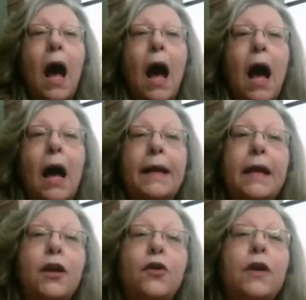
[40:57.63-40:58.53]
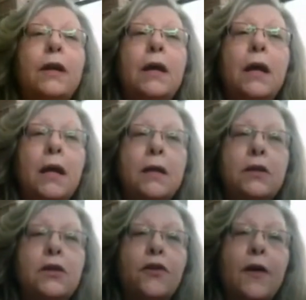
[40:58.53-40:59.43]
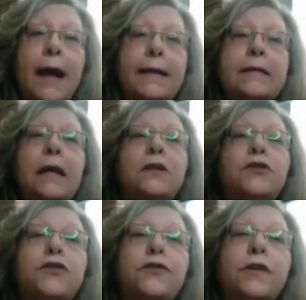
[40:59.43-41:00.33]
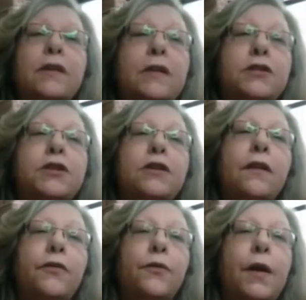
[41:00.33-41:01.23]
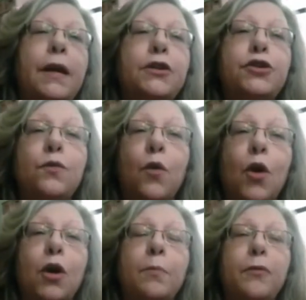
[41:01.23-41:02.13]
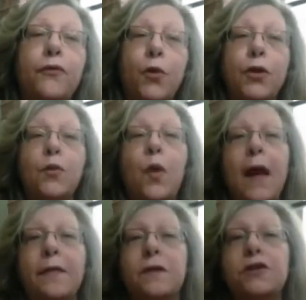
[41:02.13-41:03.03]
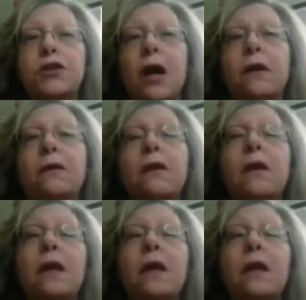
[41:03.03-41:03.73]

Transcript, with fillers: Uh, Ingrid, you're asking, do you condition the thread as you work or before you wind the shuttle?